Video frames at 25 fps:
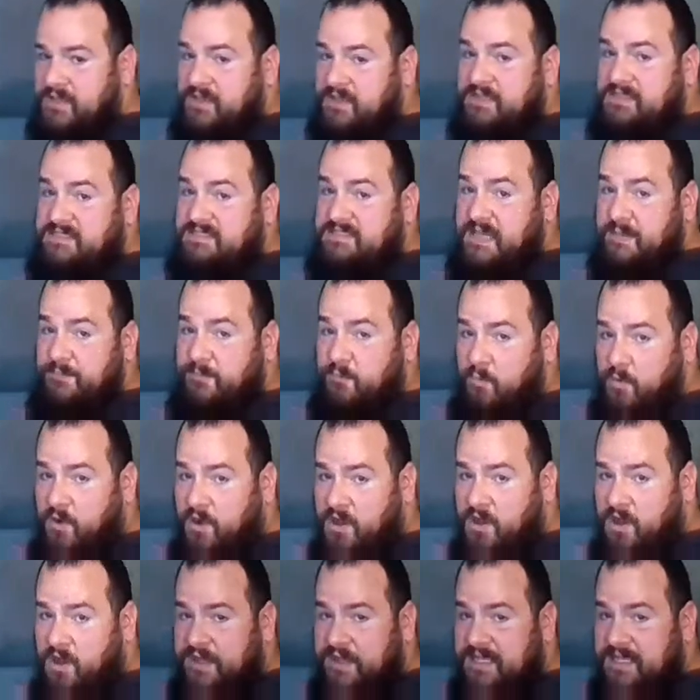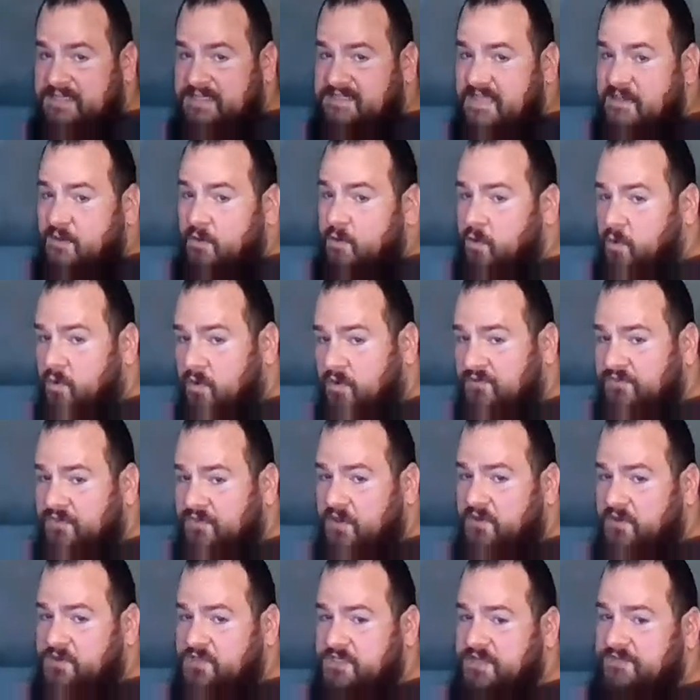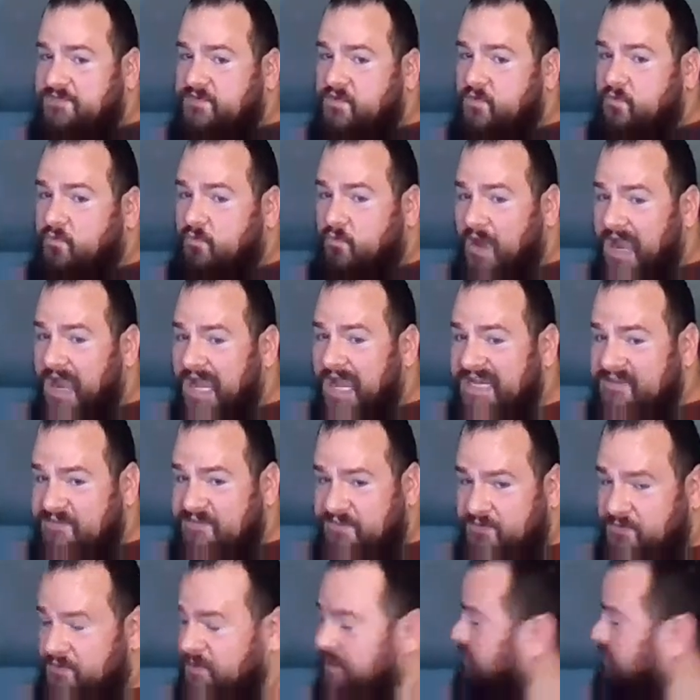Step 1 is a horizontal shift right 3